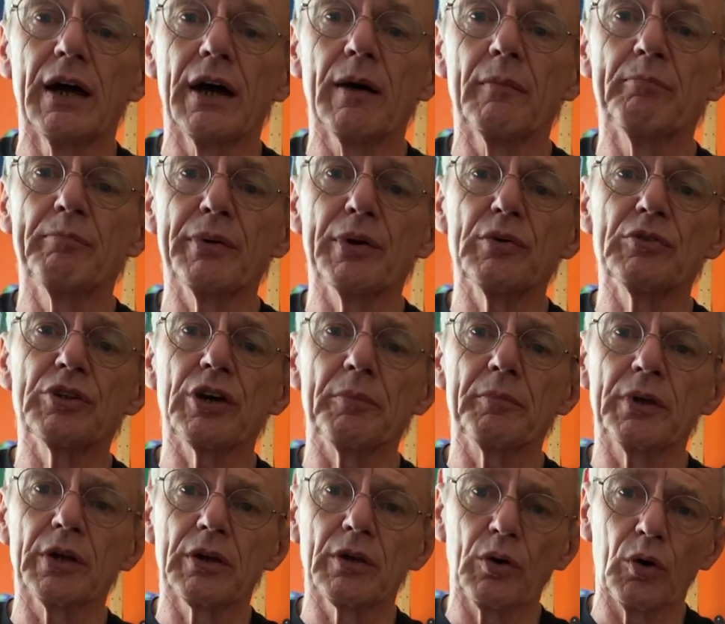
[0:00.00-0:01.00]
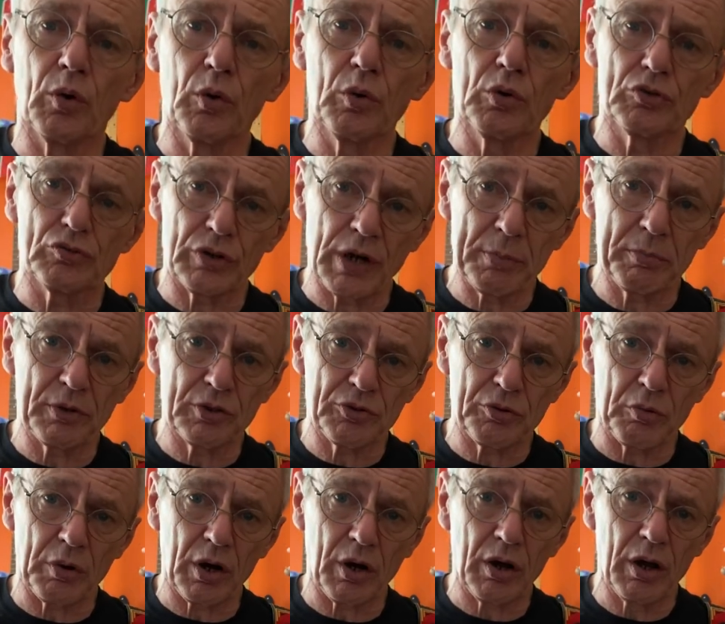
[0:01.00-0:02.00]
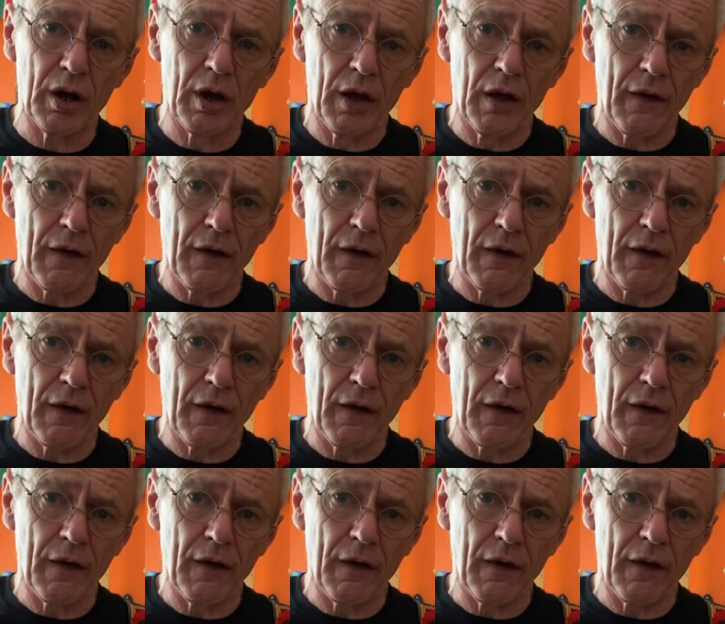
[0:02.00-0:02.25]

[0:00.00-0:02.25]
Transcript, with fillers: and build up your chord repertoire